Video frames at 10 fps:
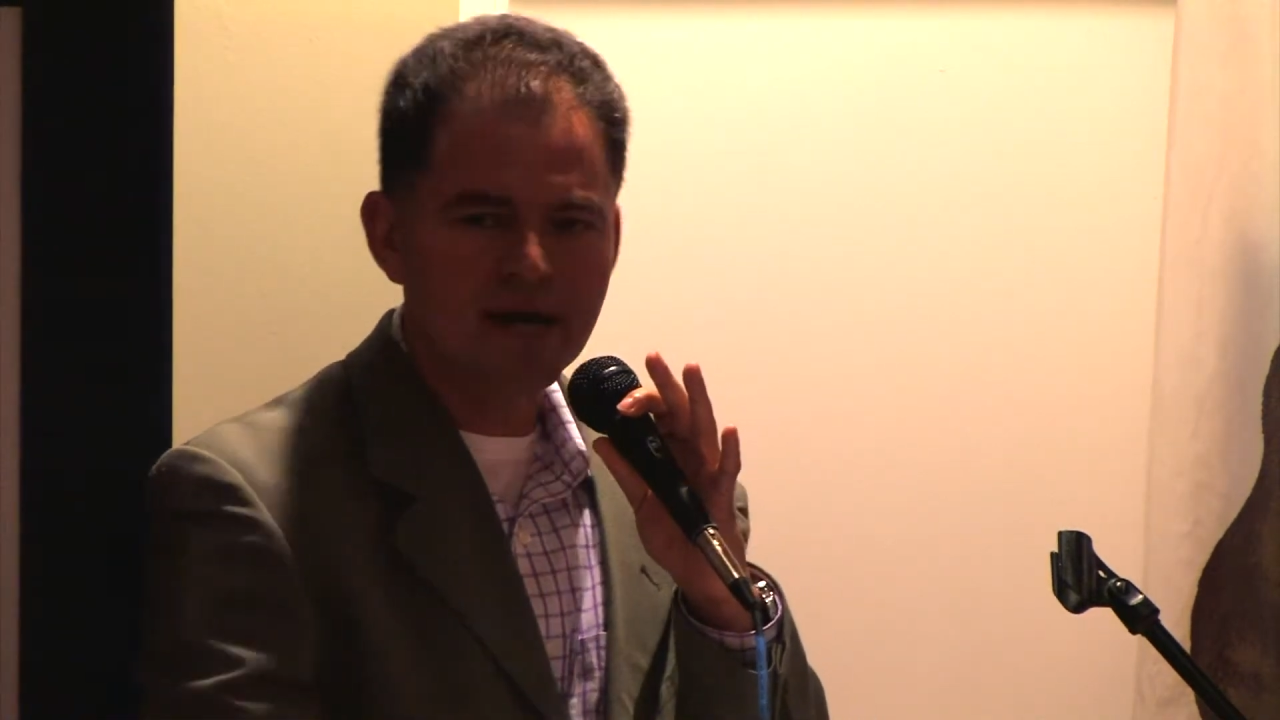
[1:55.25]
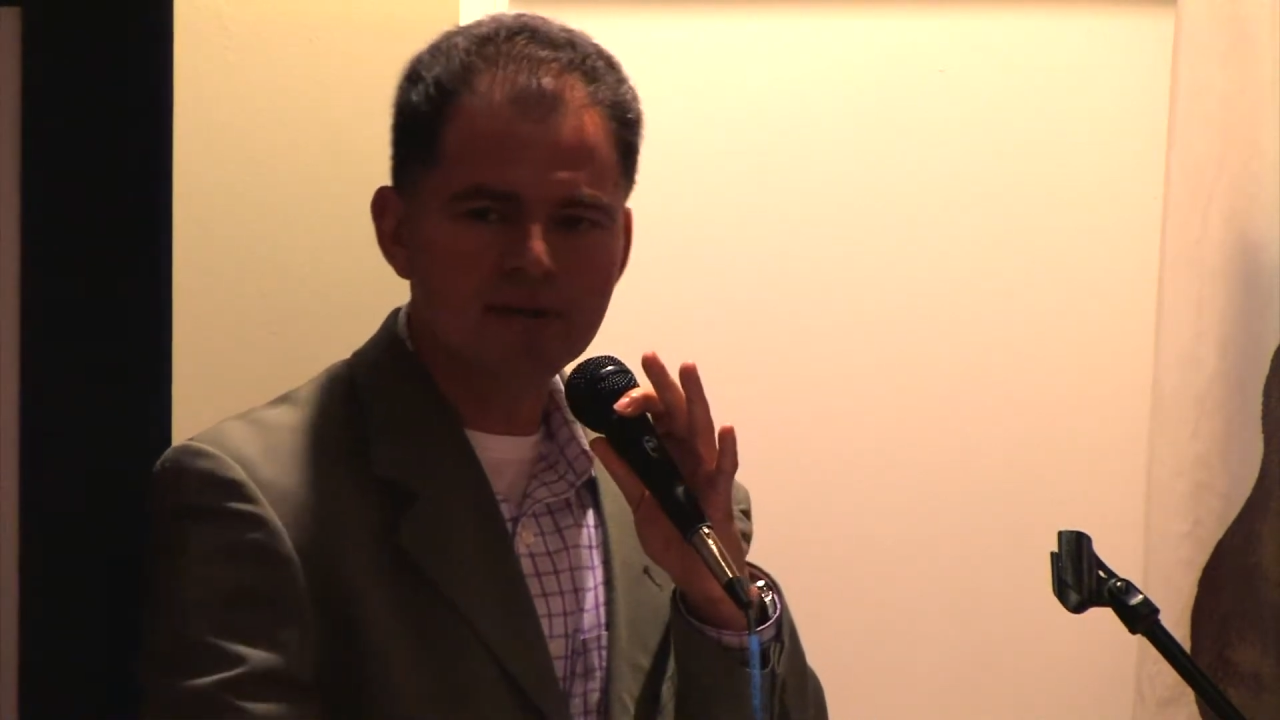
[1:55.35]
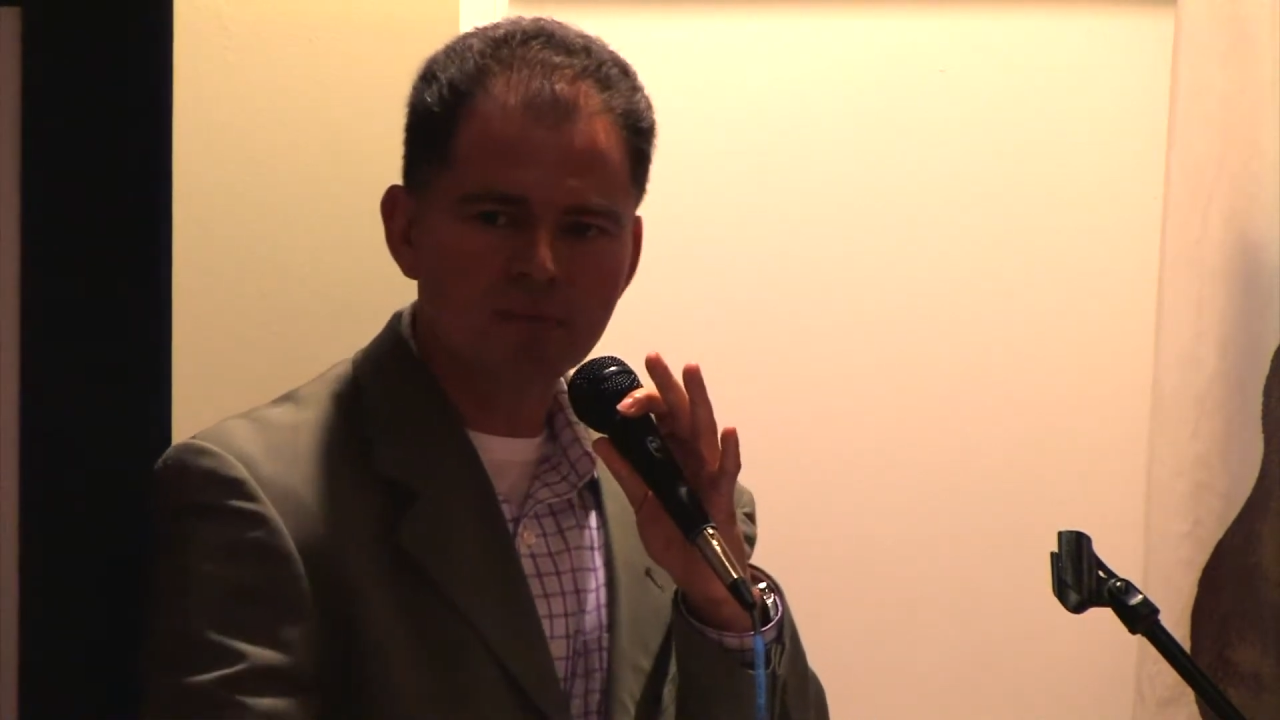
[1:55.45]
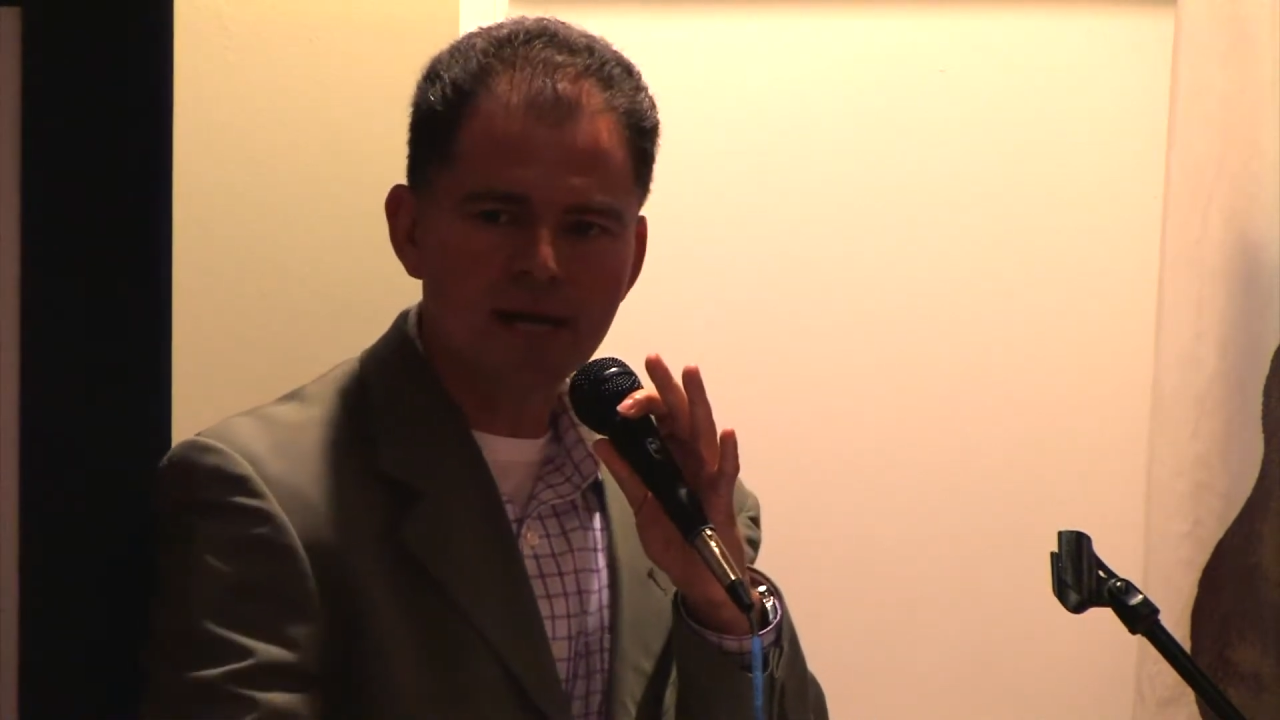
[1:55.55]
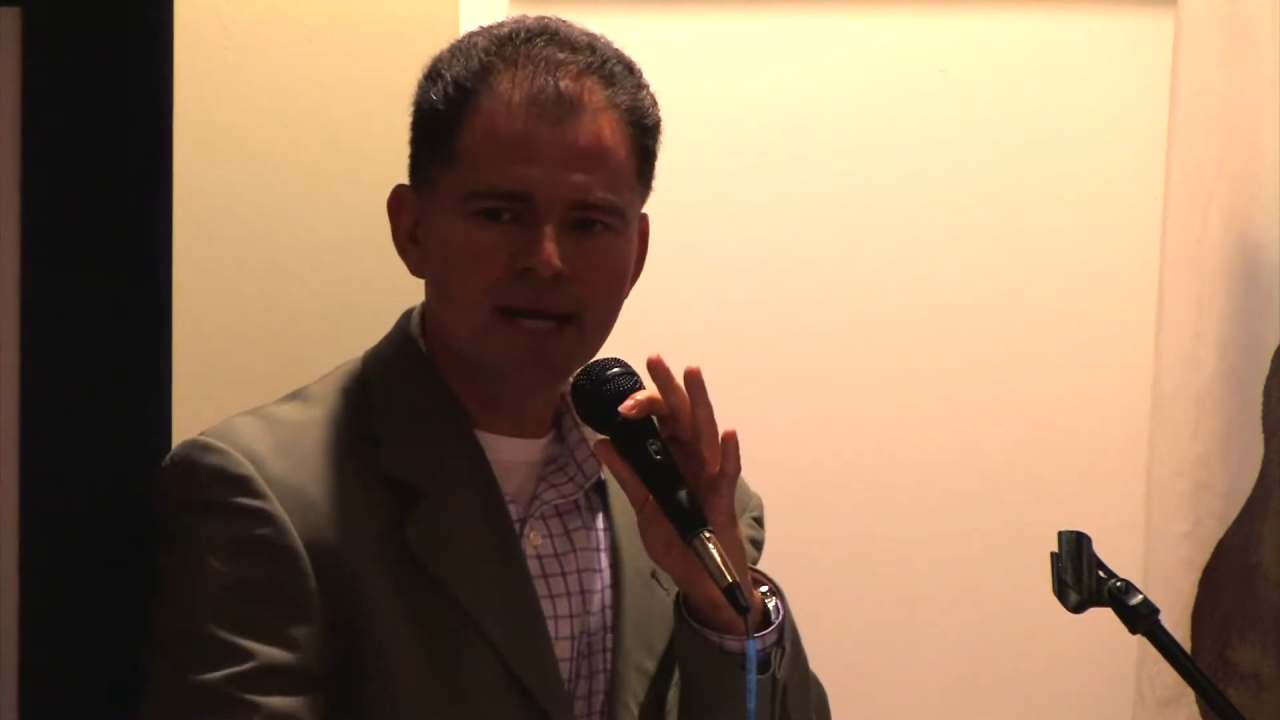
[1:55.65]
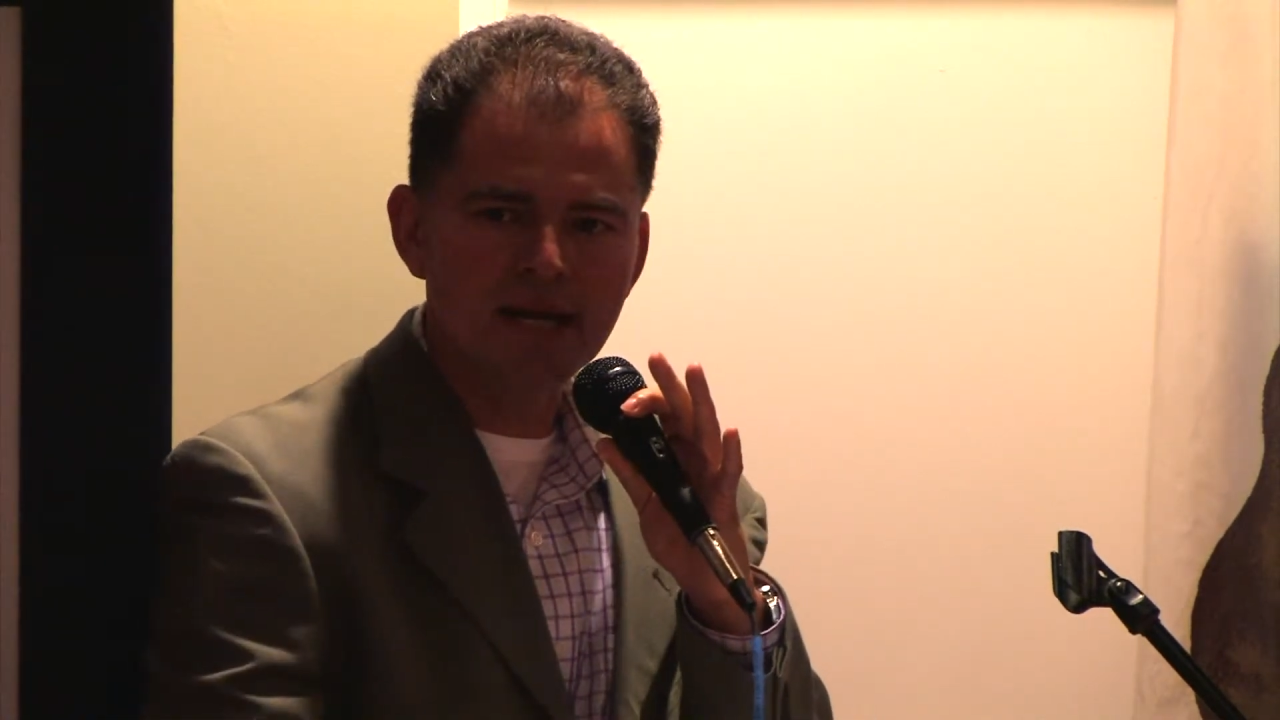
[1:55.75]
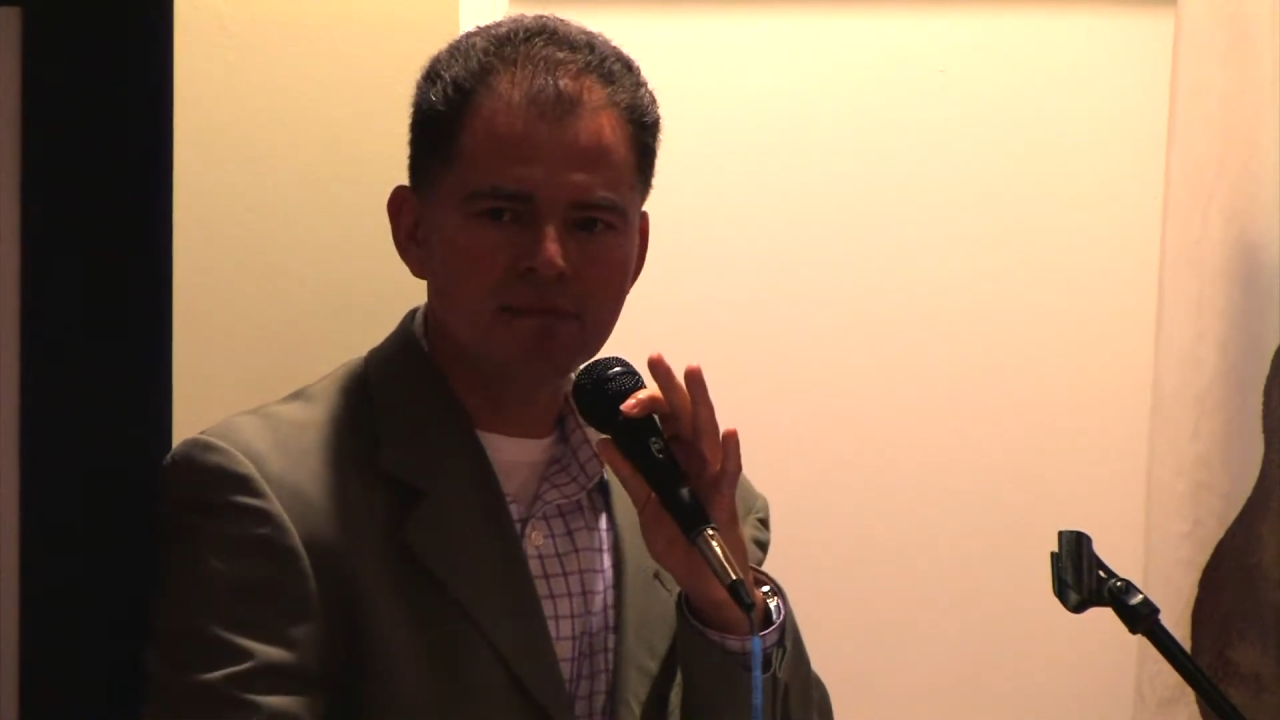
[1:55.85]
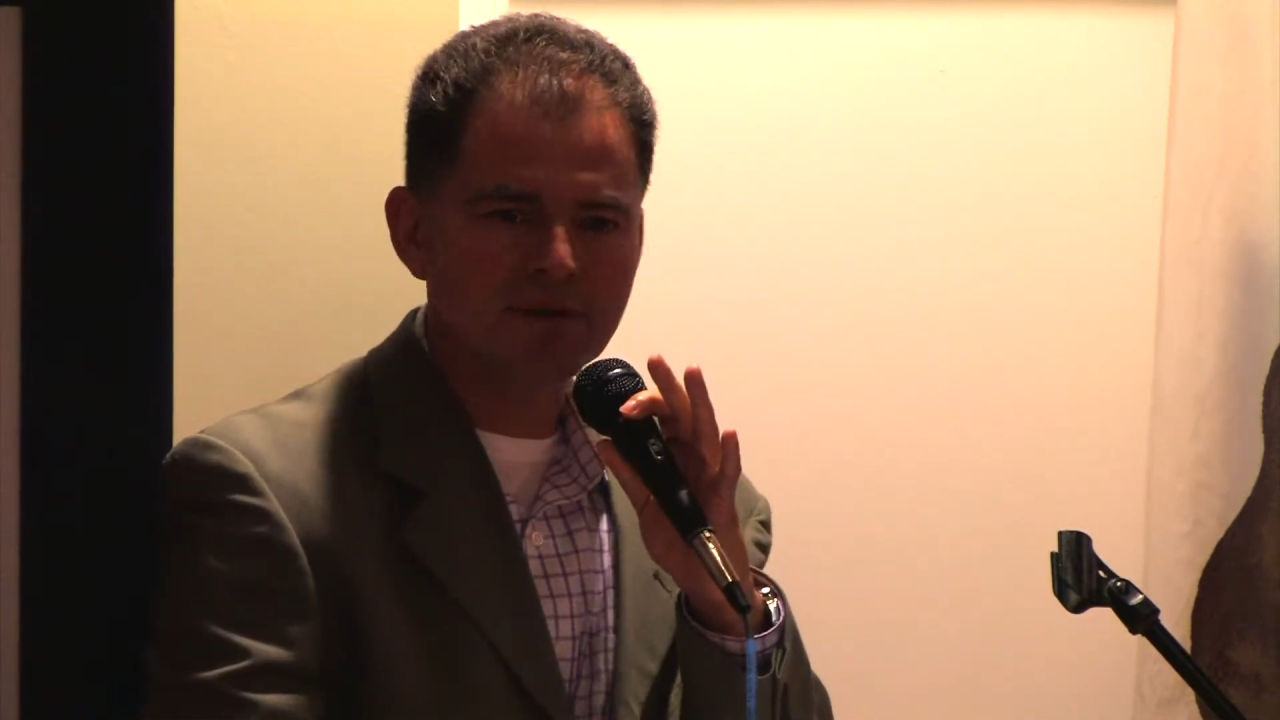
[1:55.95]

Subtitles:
fight right now